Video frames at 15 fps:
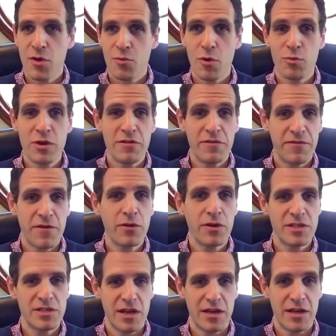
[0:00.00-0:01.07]
What we've
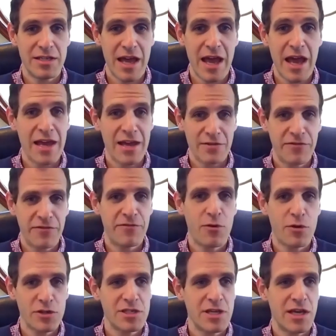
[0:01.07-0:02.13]
focused on is
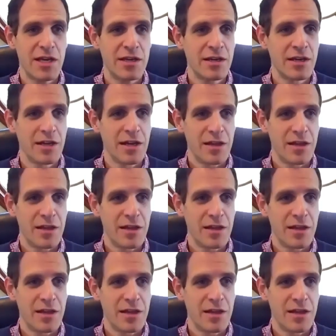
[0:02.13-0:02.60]
enforcing